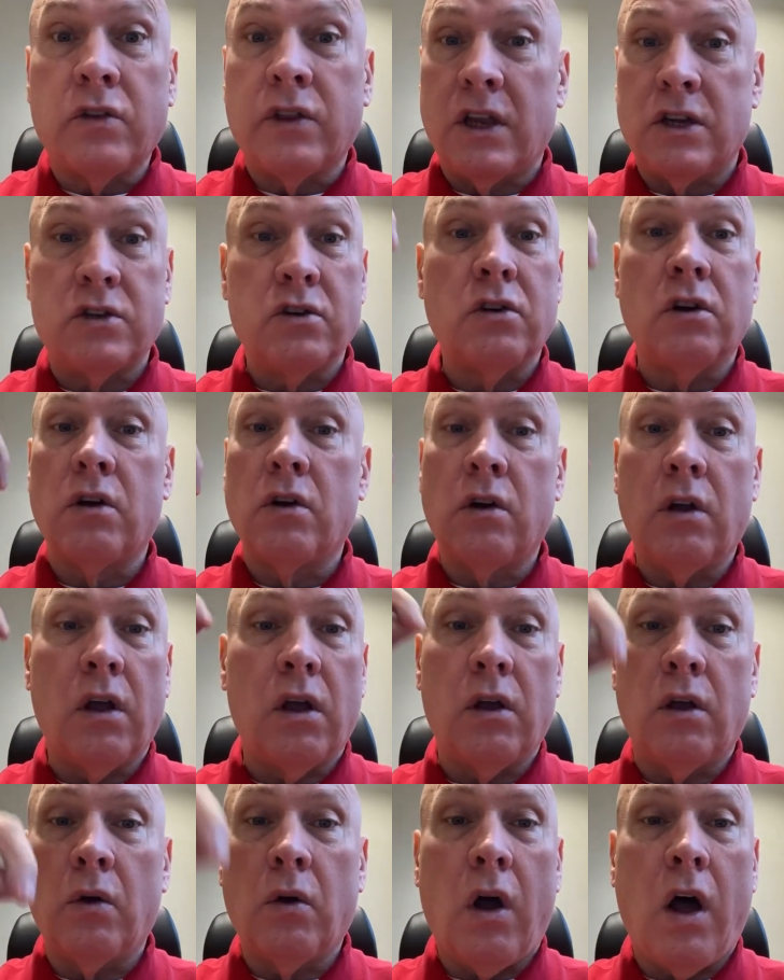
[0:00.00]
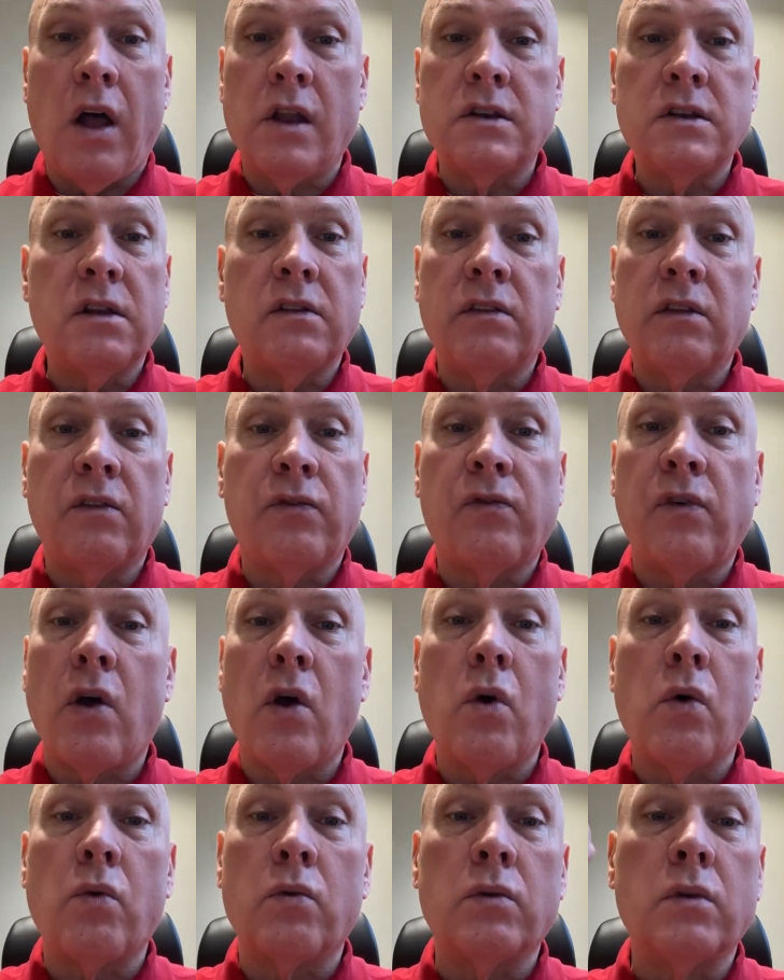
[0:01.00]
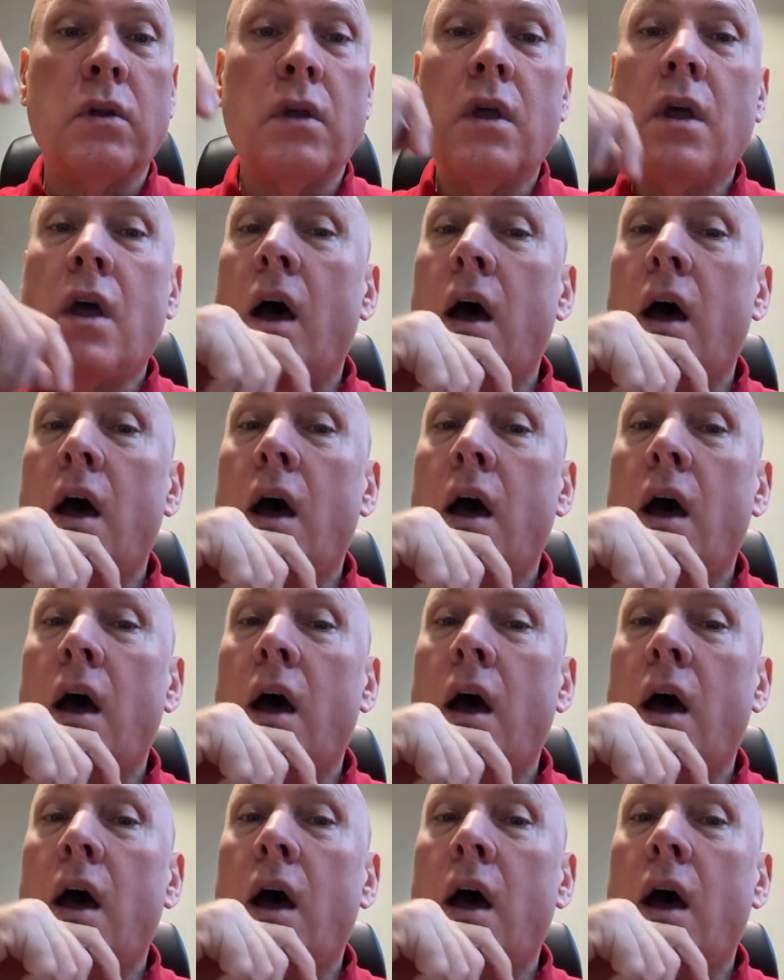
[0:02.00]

They do a on-the-phone